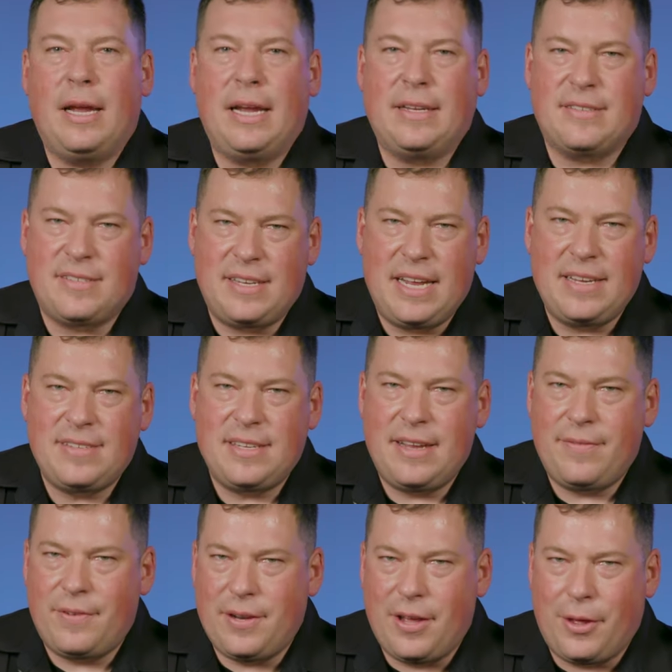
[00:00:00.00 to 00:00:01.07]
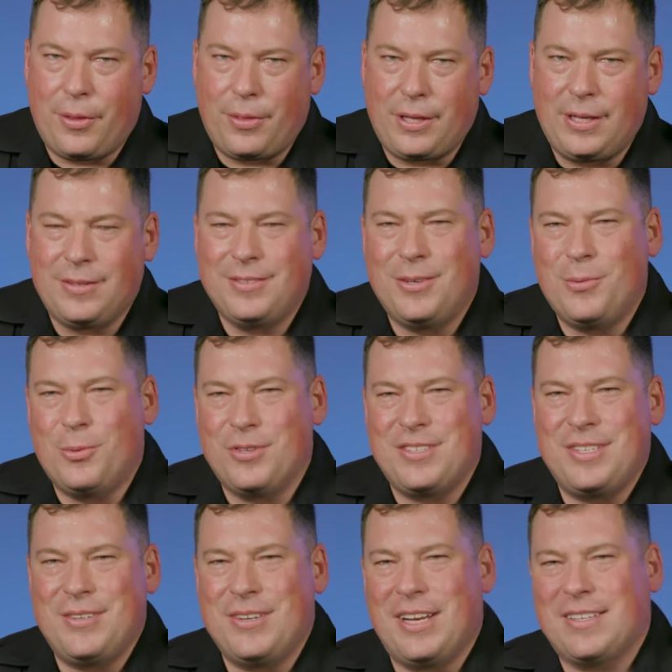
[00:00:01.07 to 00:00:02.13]
and stay safe and healthy. We'll
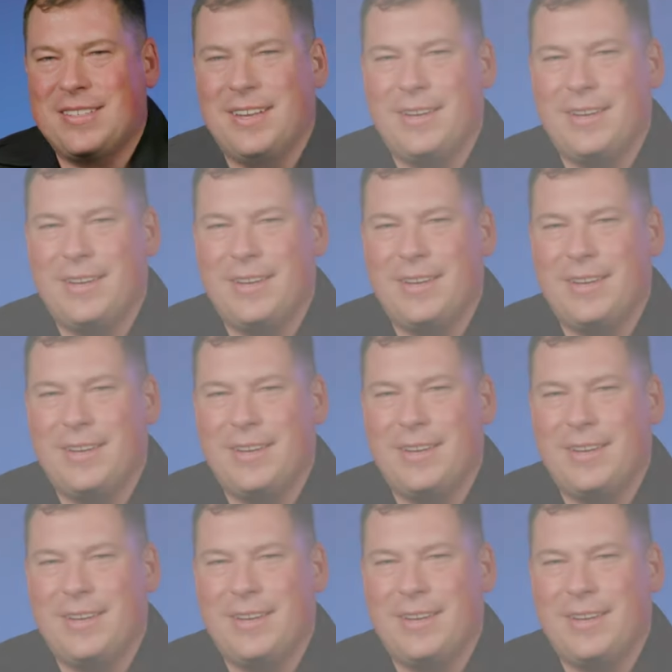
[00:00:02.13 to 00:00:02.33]
see you next